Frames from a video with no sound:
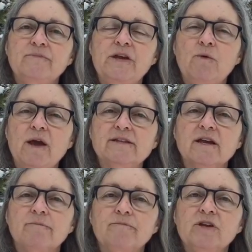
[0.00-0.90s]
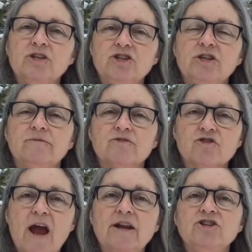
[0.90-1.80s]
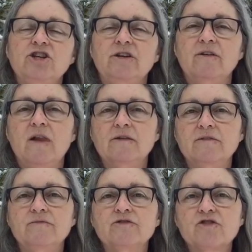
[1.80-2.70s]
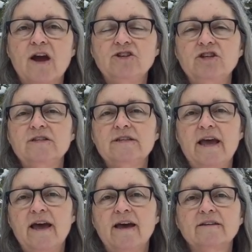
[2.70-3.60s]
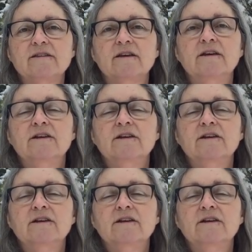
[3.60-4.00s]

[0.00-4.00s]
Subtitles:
He wakes up itching, scratching, and scratching his head.